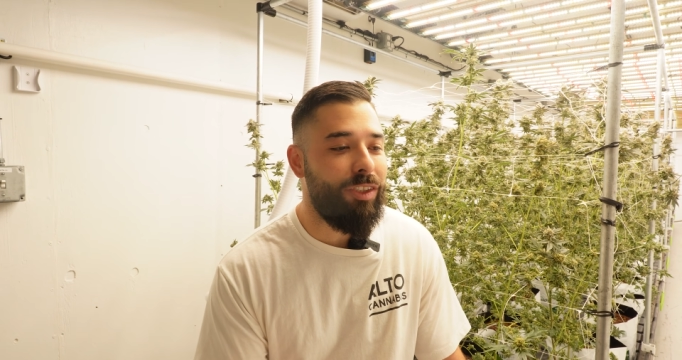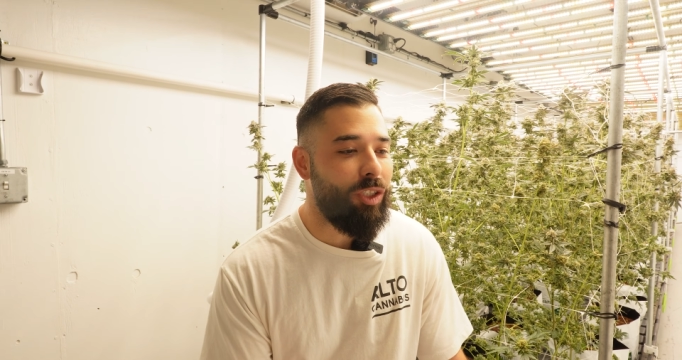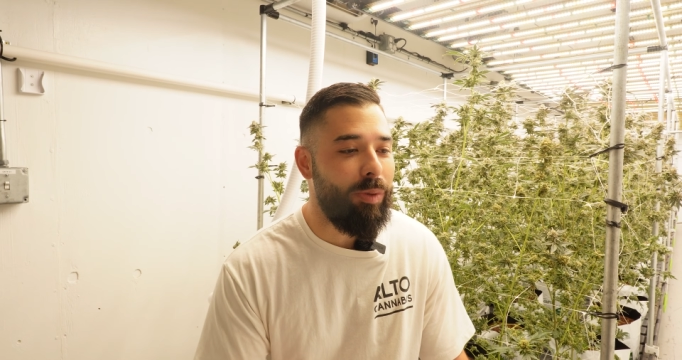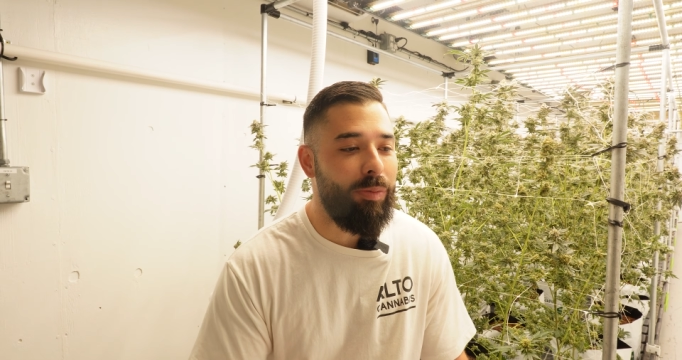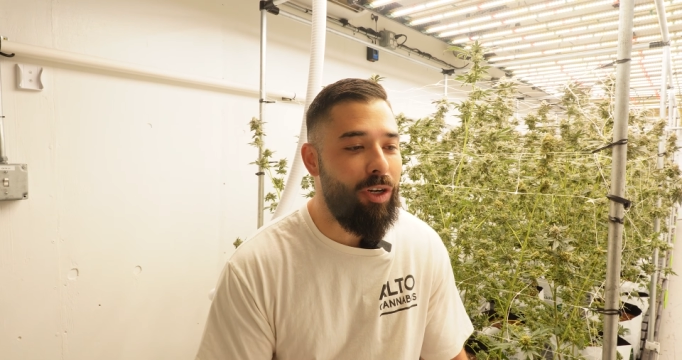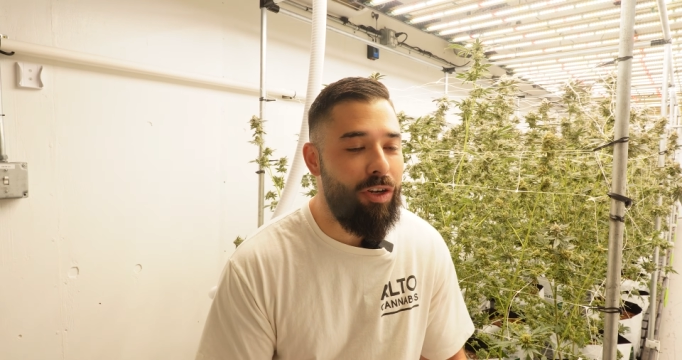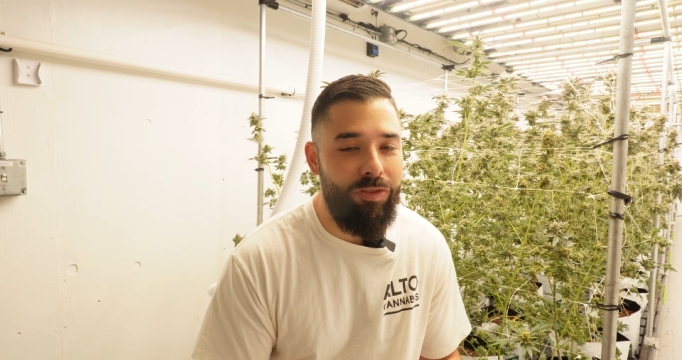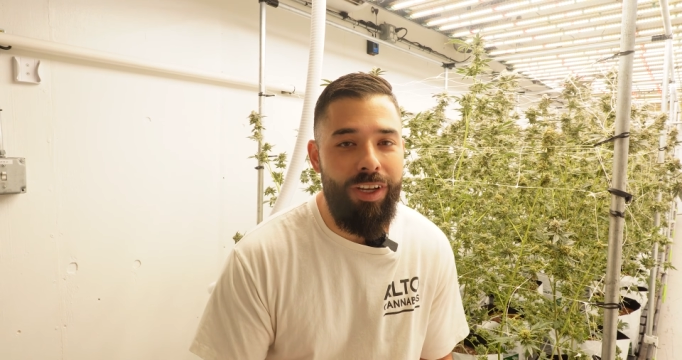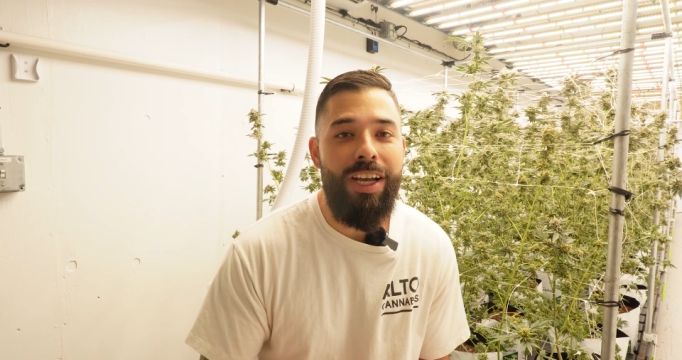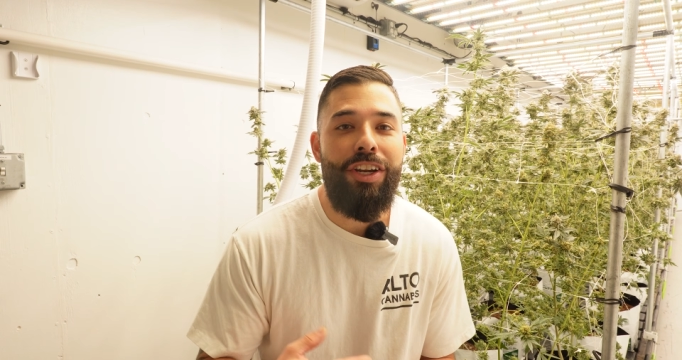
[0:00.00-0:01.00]
the super booth,
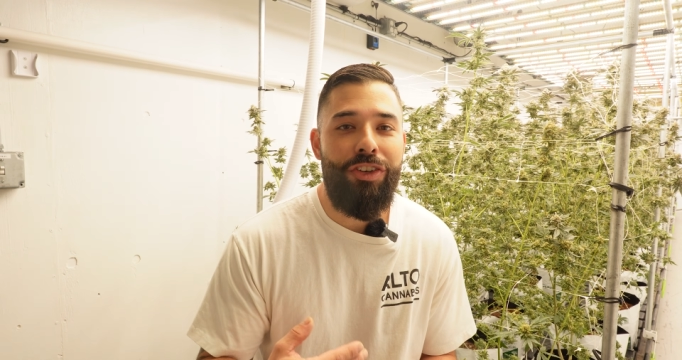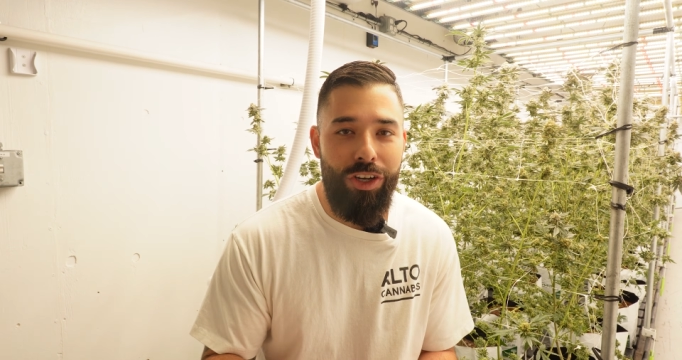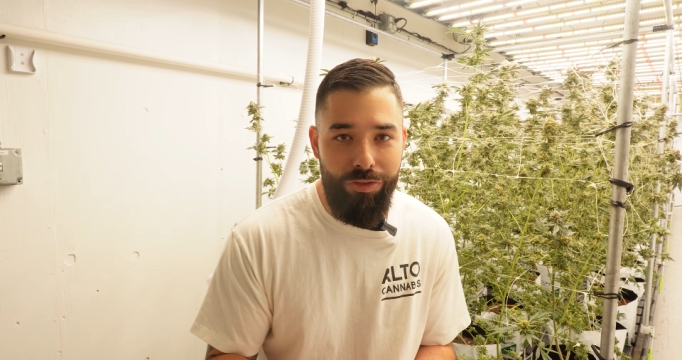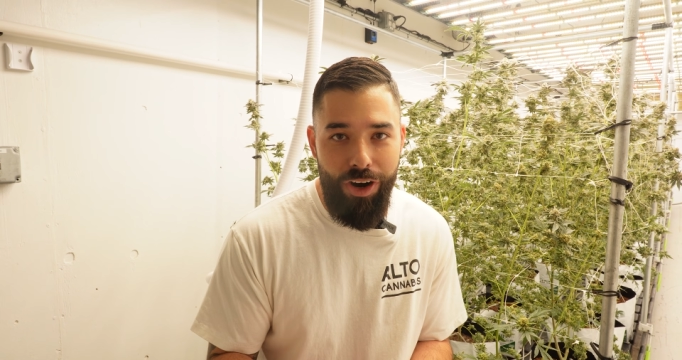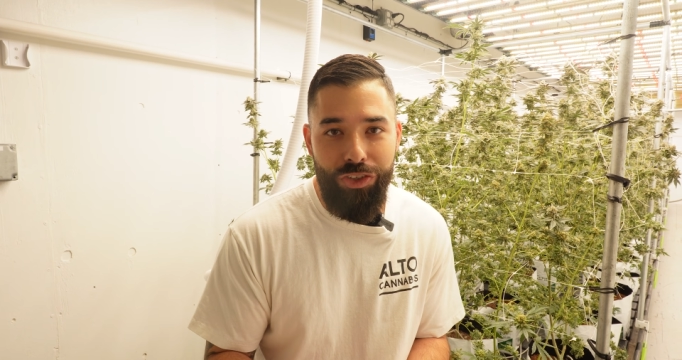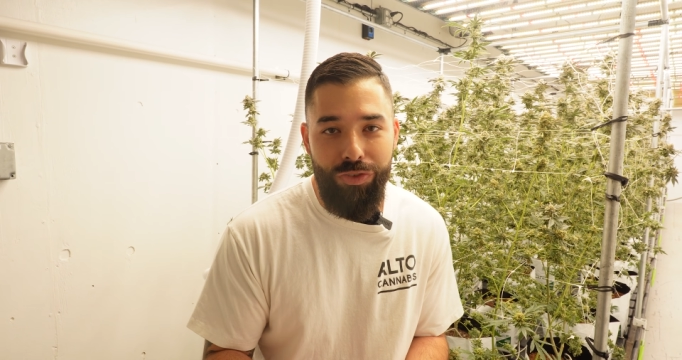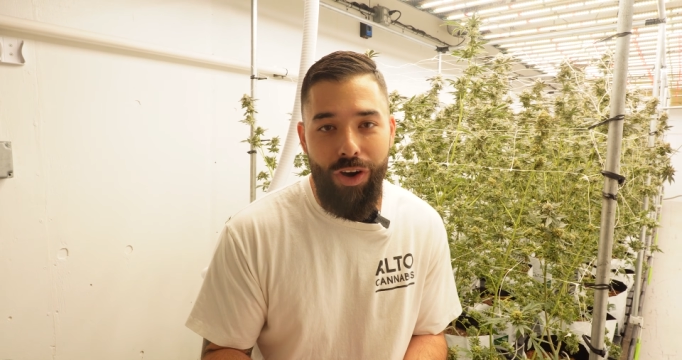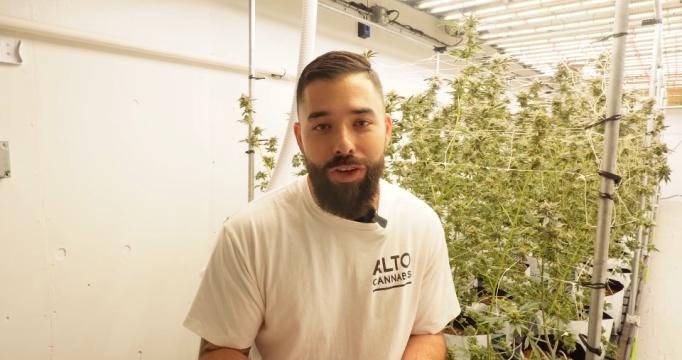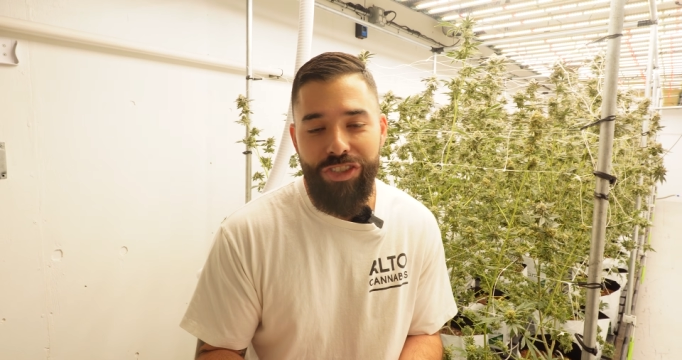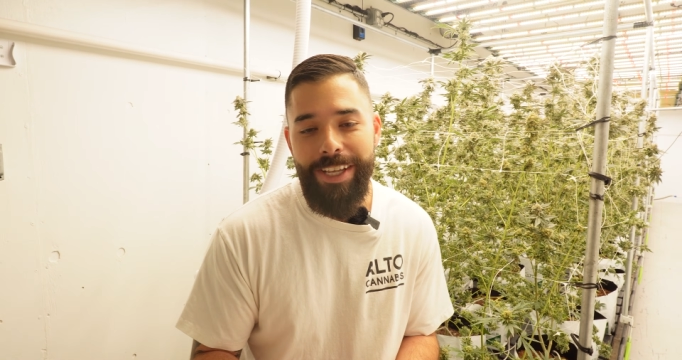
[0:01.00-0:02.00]
took fresh
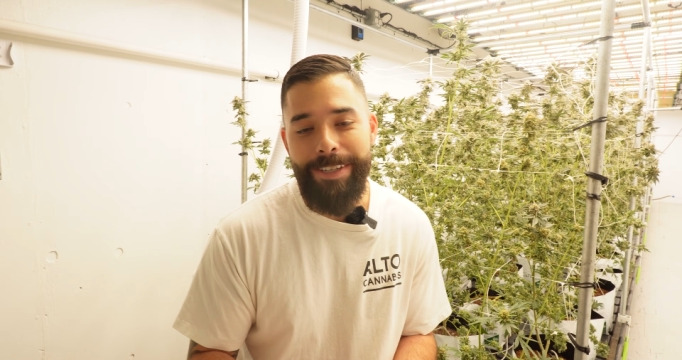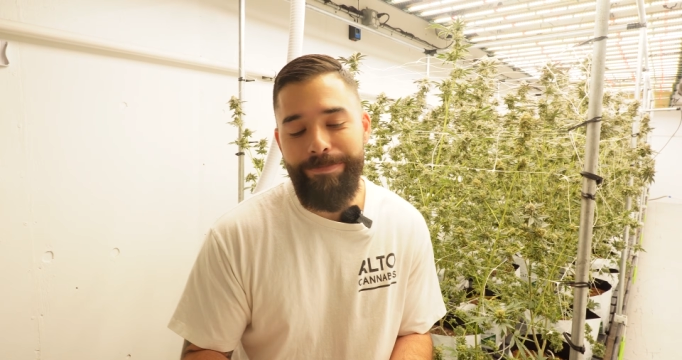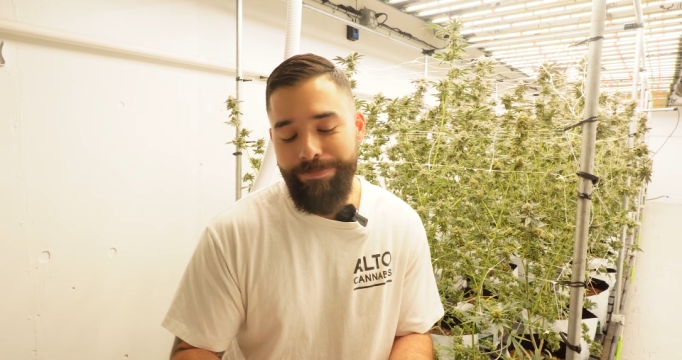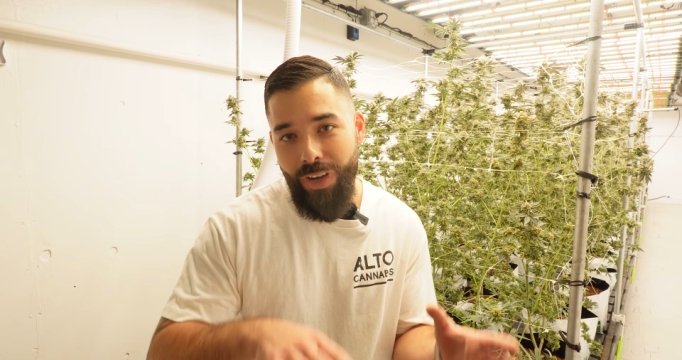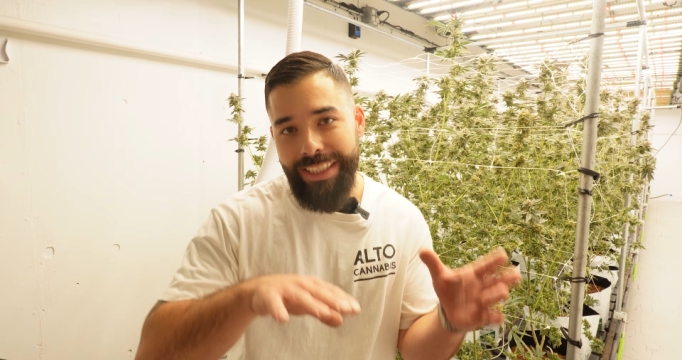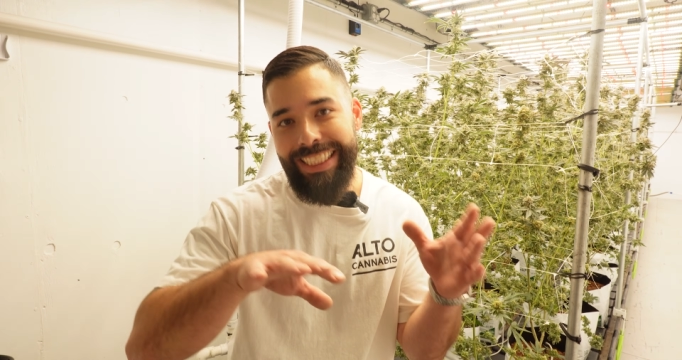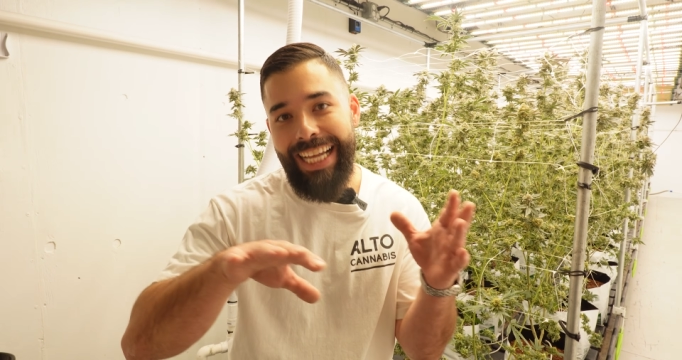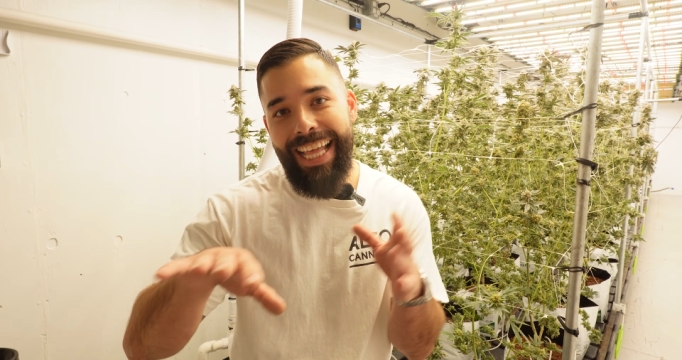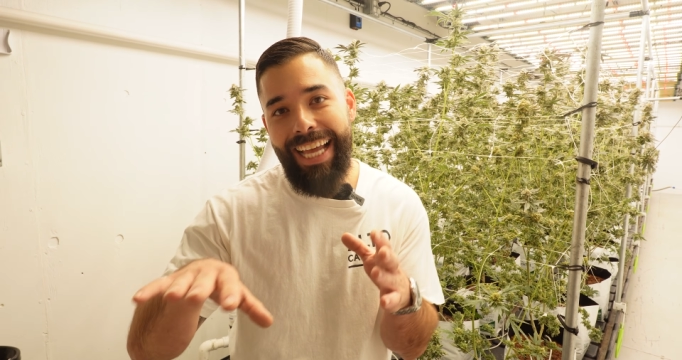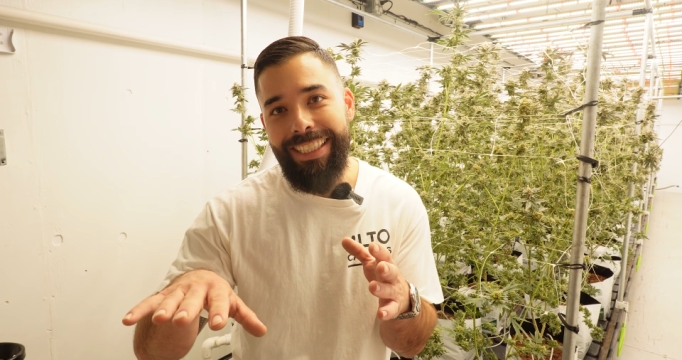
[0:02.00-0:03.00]
frozen,
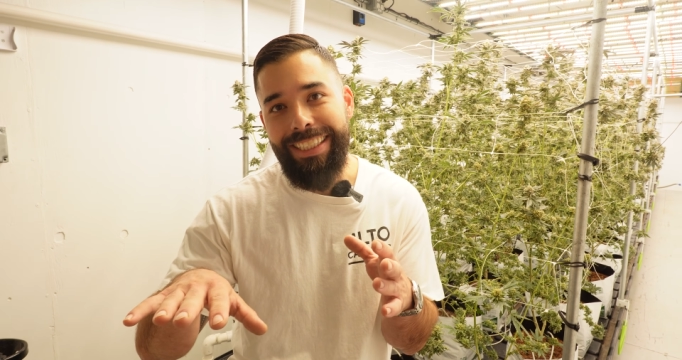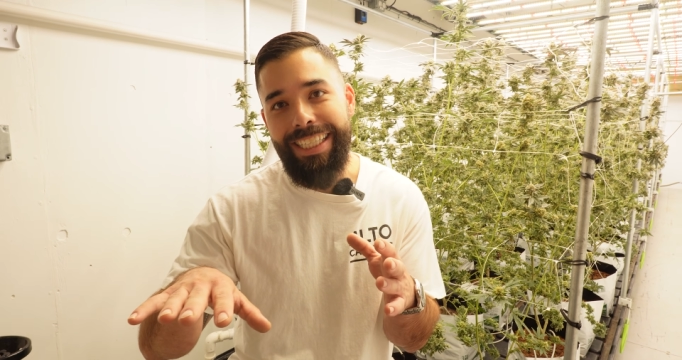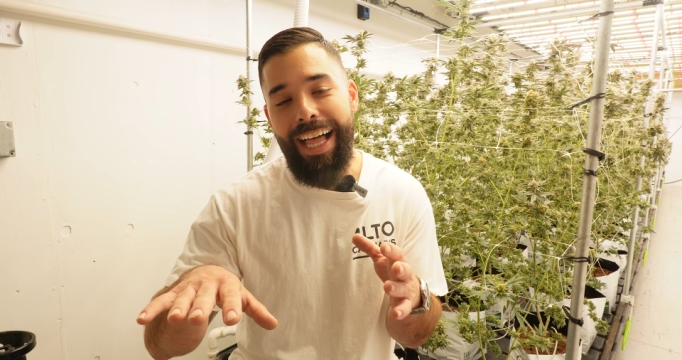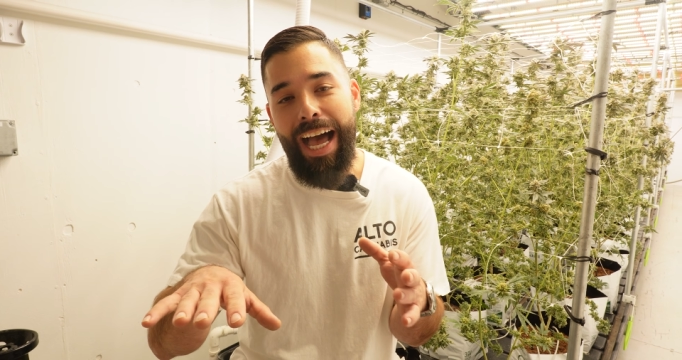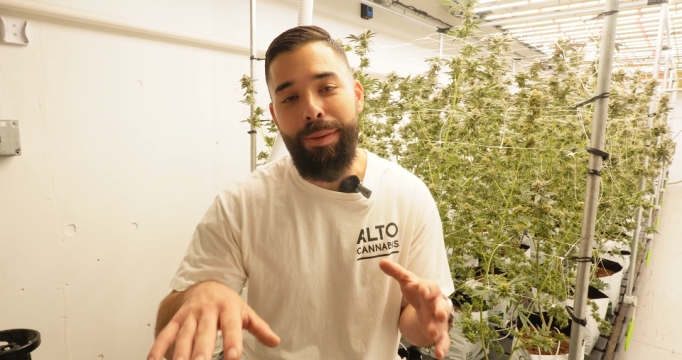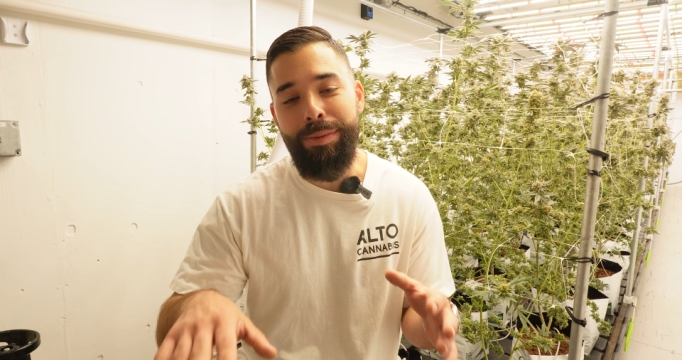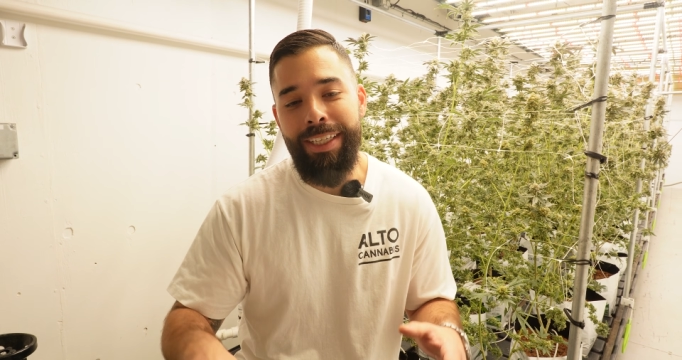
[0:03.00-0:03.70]
sent that to Z Labs.